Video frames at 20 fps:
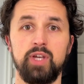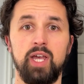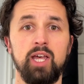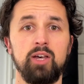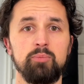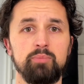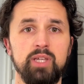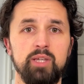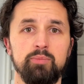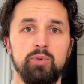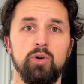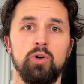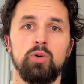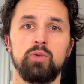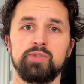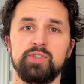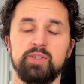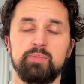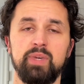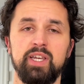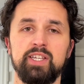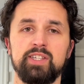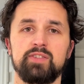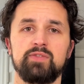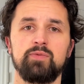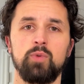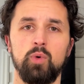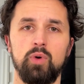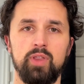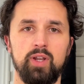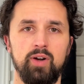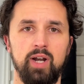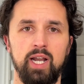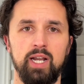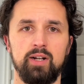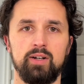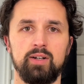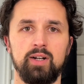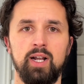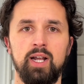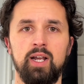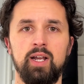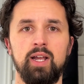help people hold space for their anger